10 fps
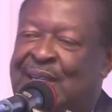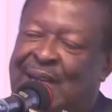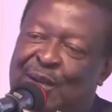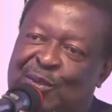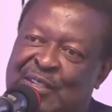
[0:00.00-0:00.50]

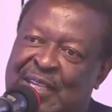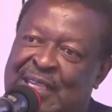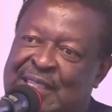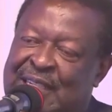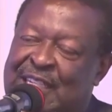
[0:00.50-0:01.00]
I was
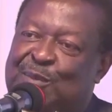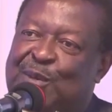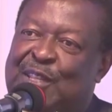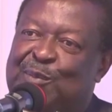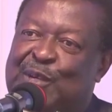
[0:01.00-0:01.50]
there sent
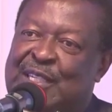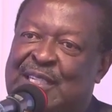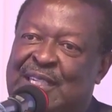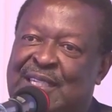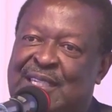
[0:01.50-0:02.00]
by the
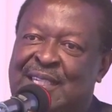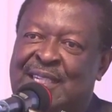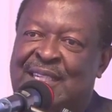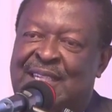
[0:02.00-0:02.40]
president